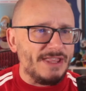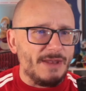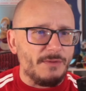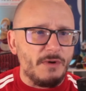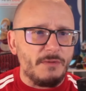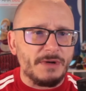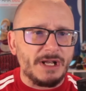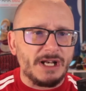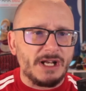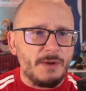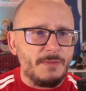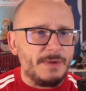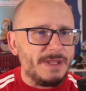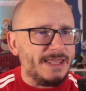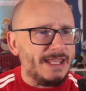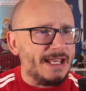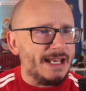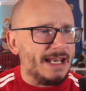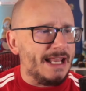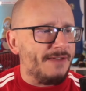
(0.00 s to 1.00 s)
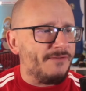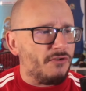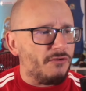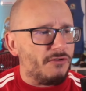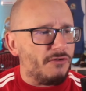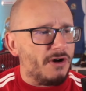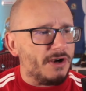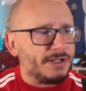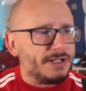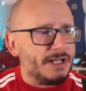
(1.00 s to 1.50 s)
Well, we're going to go with the eleven
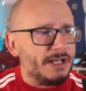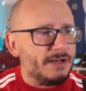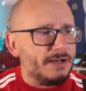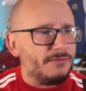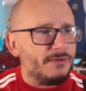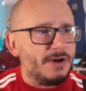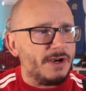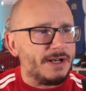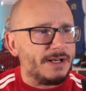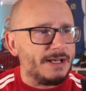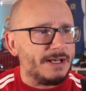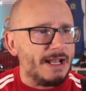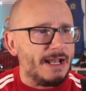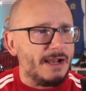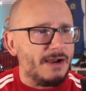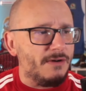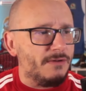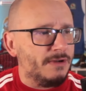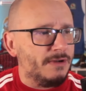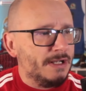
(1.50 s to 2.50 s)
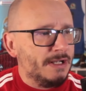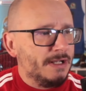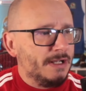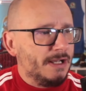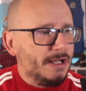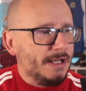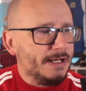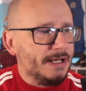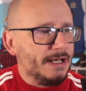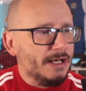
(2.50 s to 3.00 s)
right here, right now.
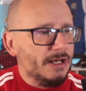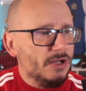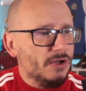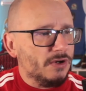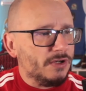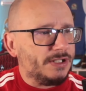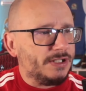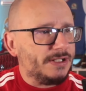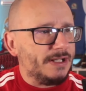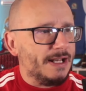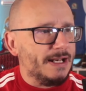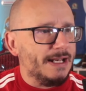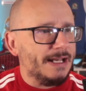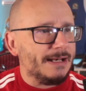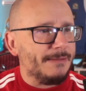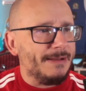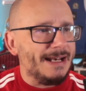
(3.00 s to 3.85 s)
And it looks a little bit